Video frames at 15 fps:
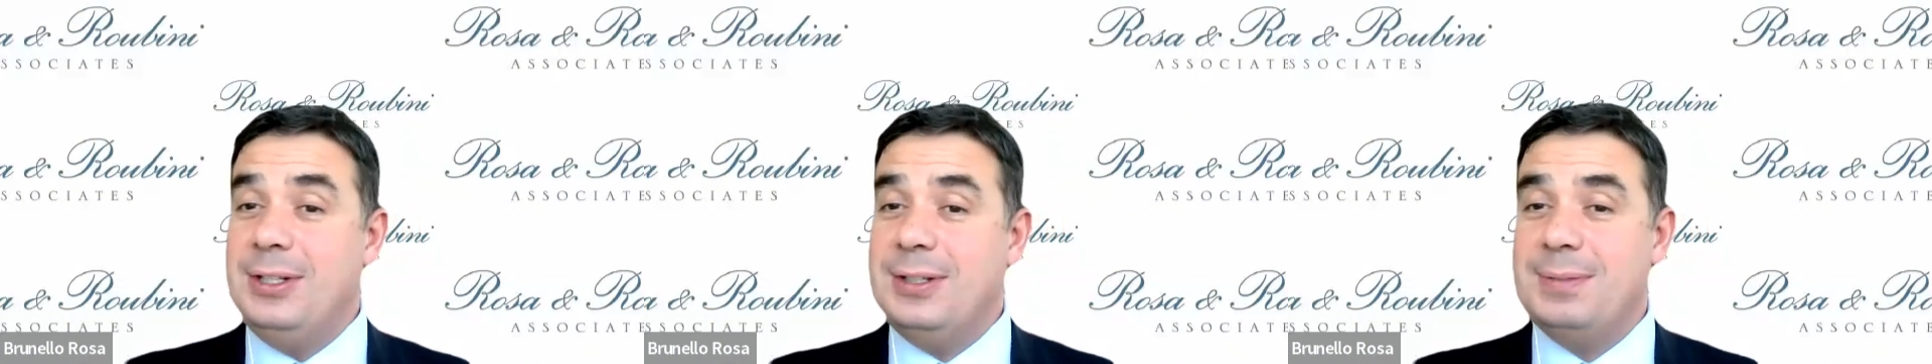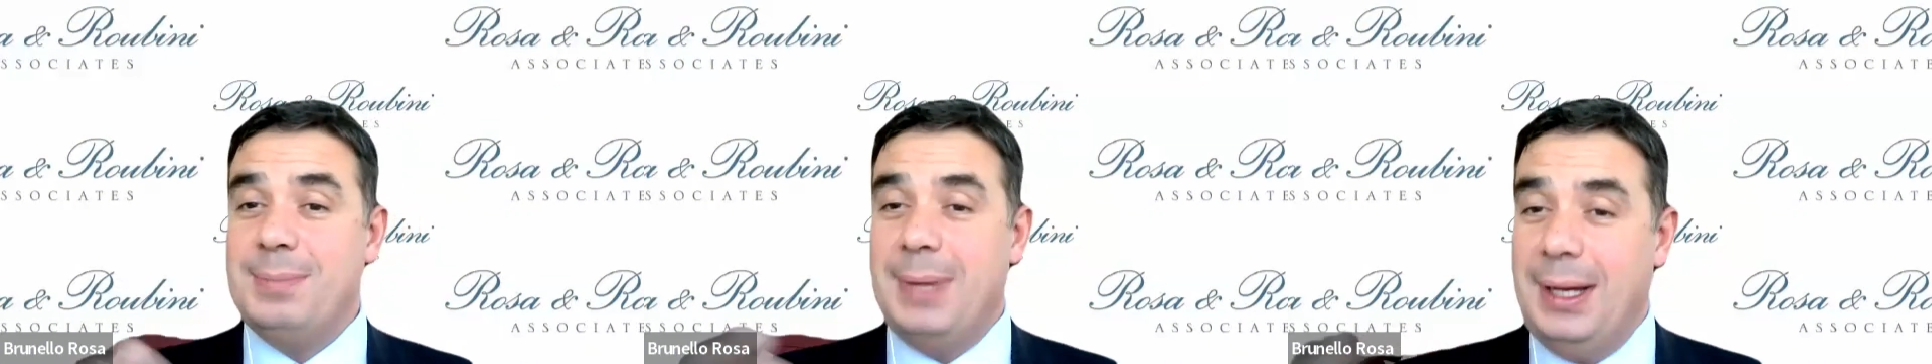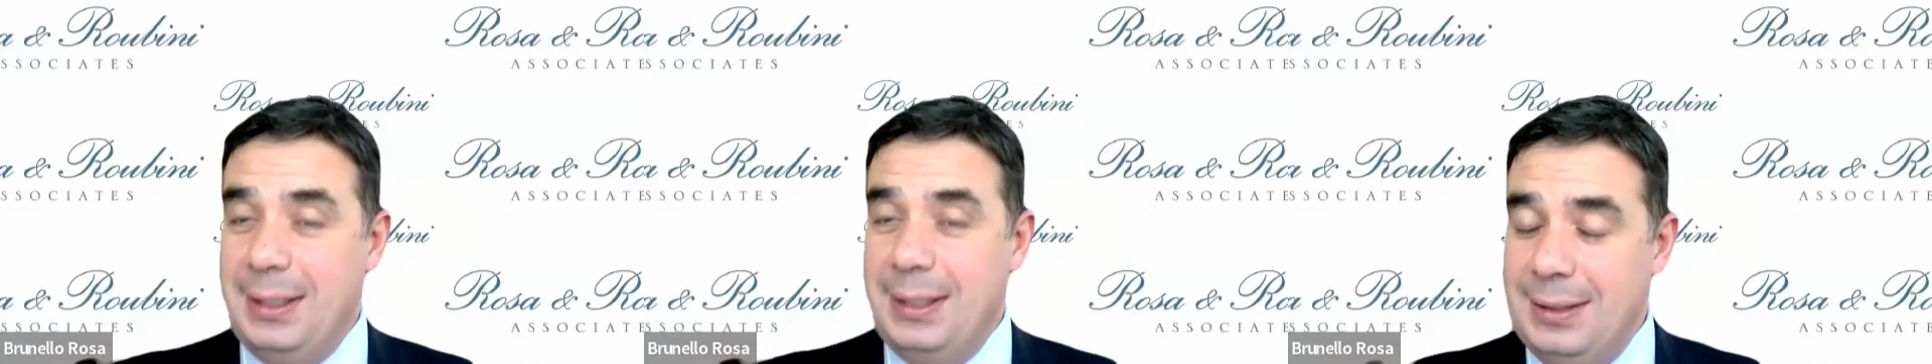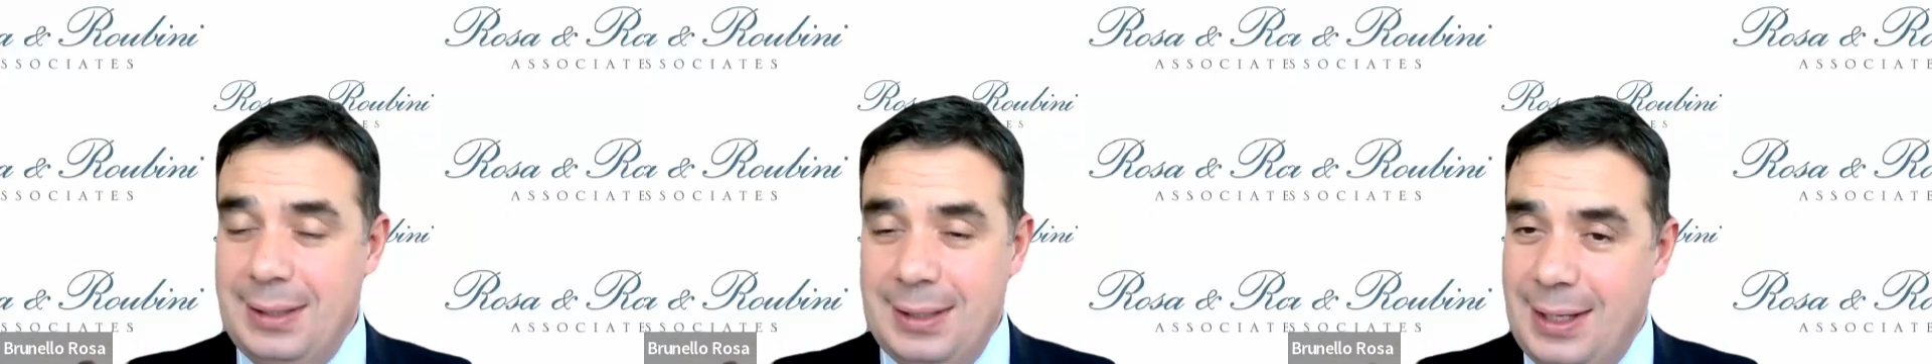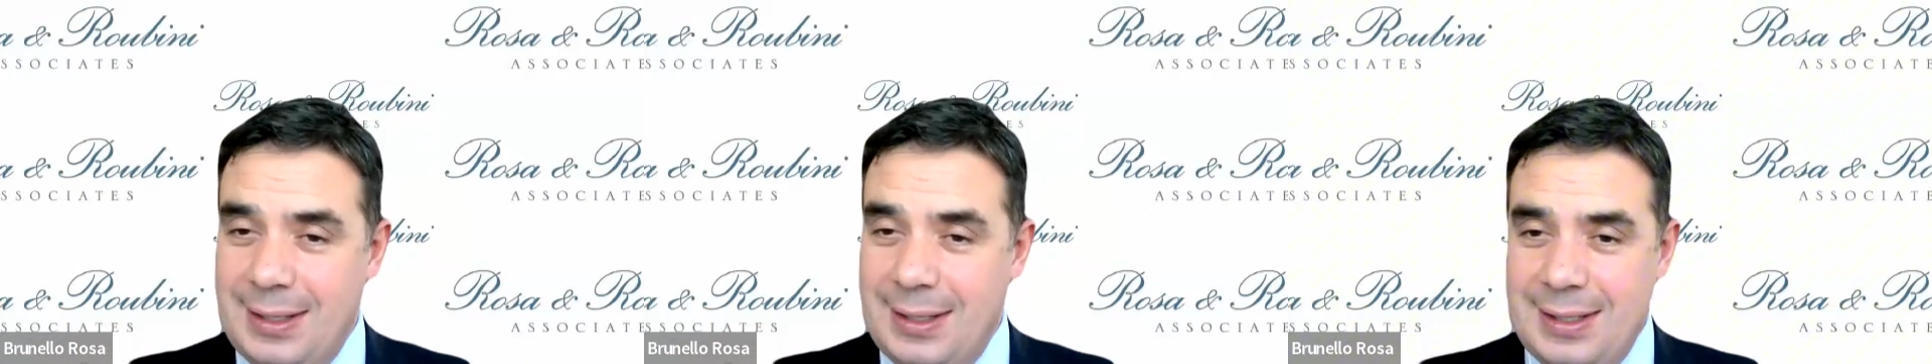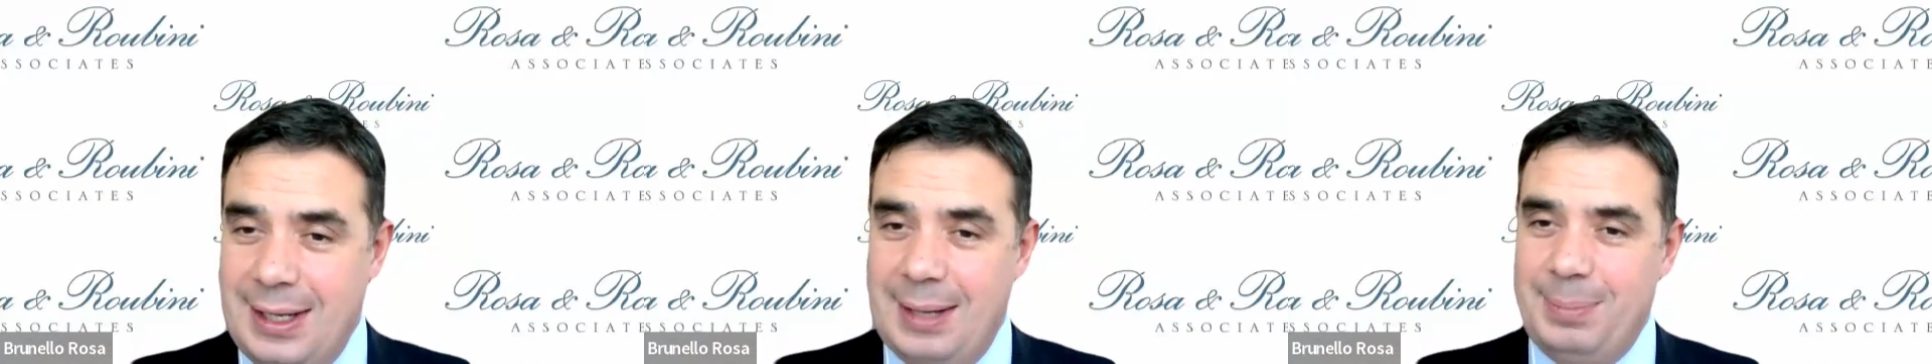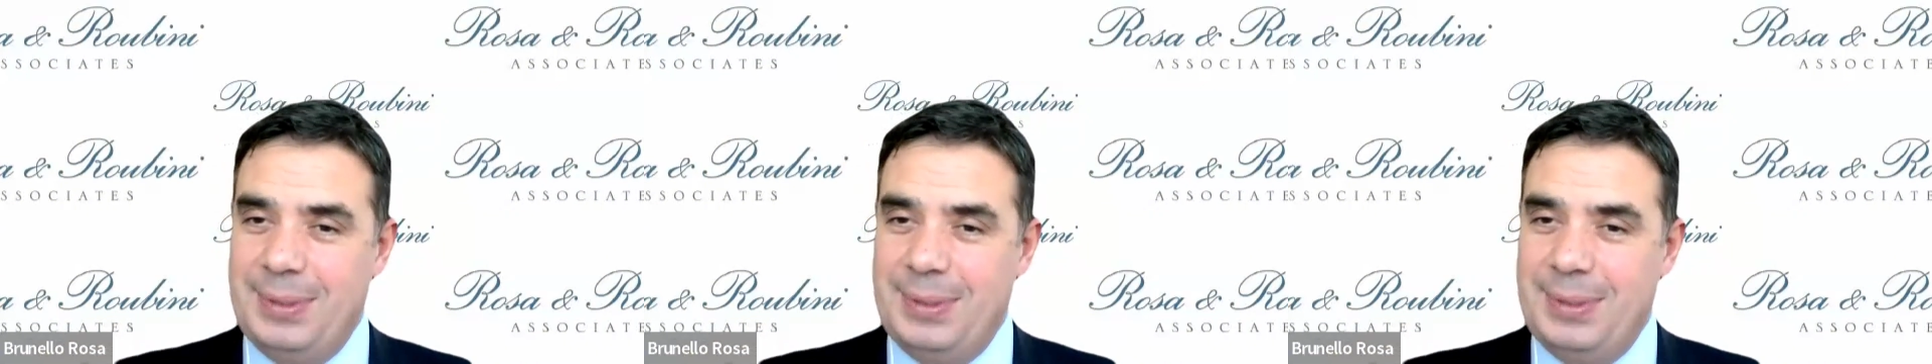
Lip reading: changed his mind, as it